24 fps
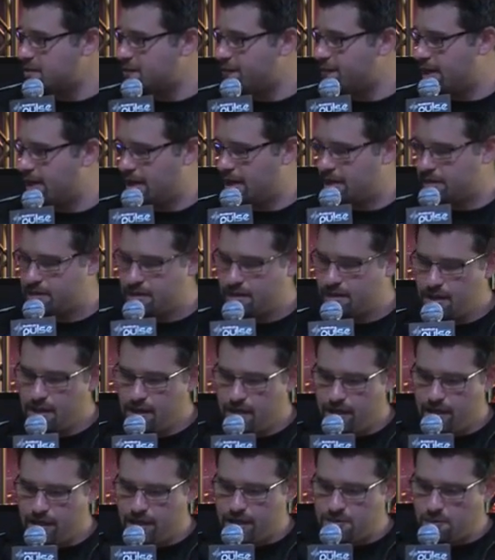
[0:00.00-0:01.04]
Effect,
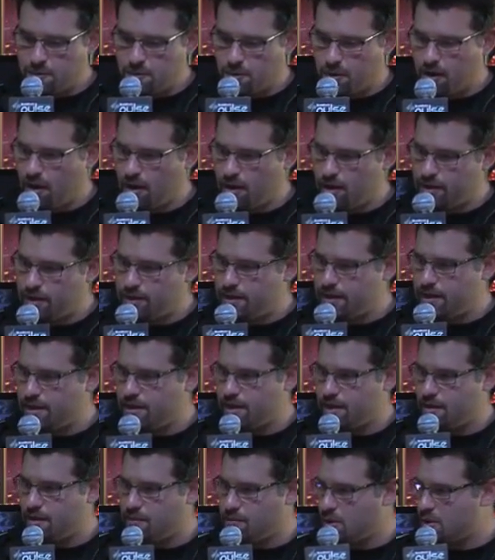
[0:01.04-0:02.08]
is what we're called the,
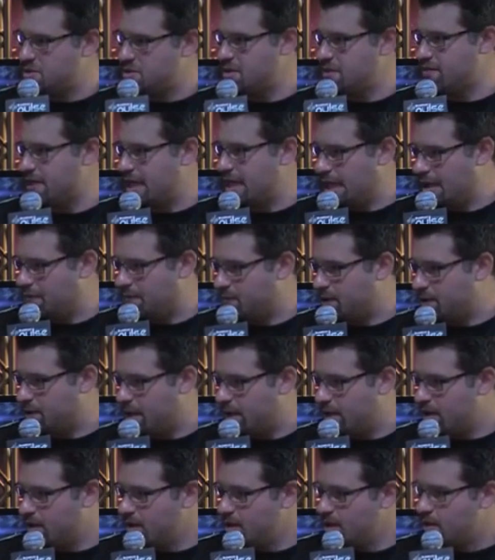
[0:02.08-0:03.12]
the immersive
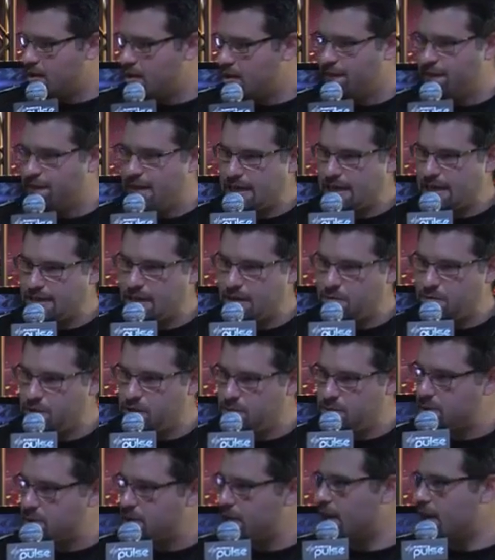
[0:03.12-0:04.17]
gameplay. The yeah. fact that when
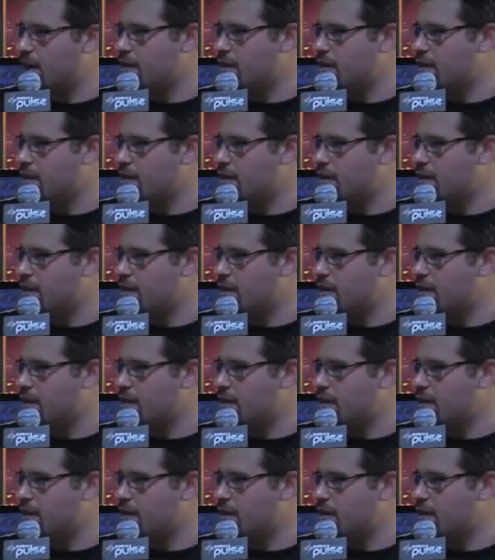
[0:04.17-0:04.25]
you play